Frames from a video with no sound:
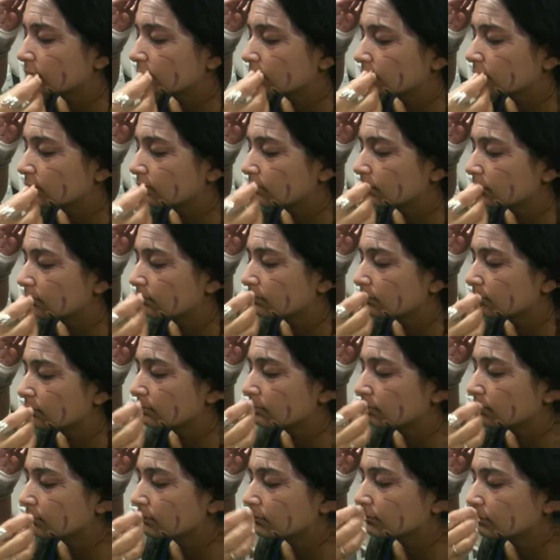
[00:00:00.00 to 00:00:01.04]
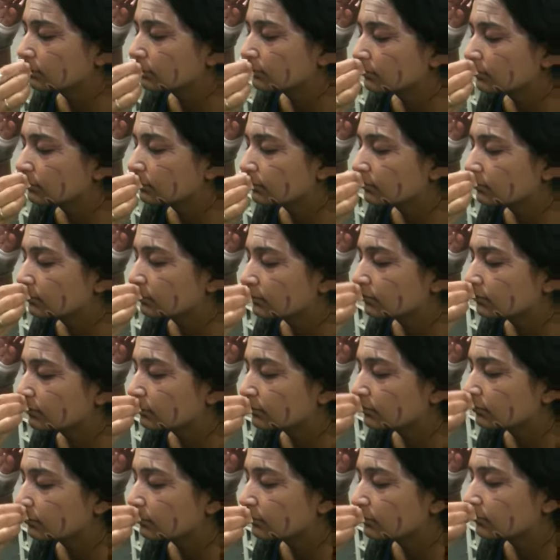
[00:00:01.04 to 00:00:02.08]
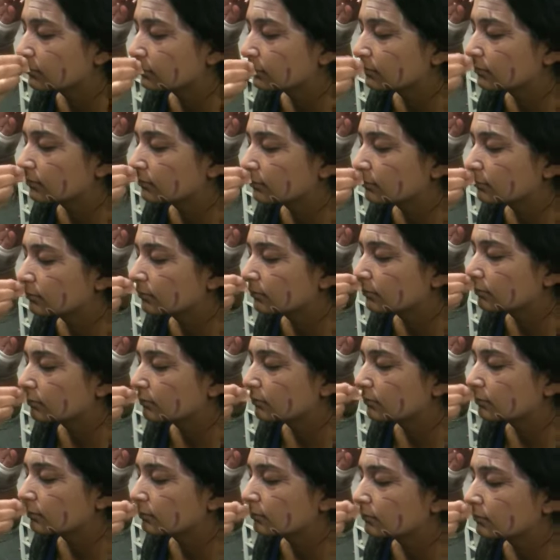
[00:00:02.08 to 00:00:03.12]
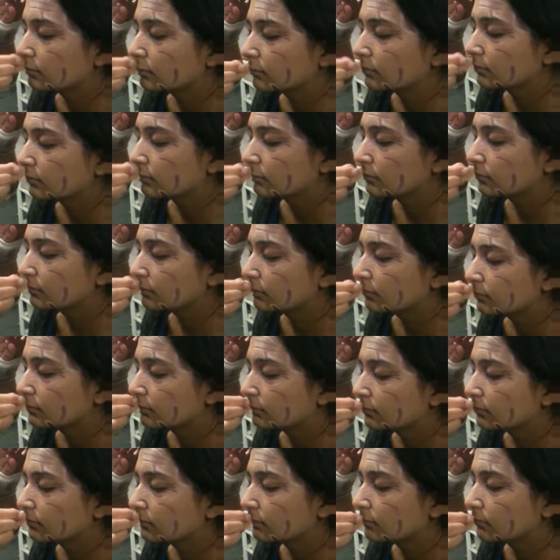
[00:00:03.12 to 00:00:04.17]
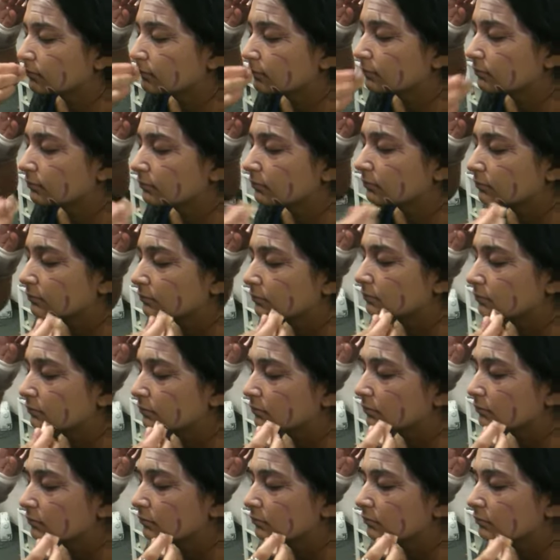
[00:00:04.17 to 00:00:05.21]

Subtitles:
Remember that you don't want to pull off everything you did. You just kind of want to make it look more,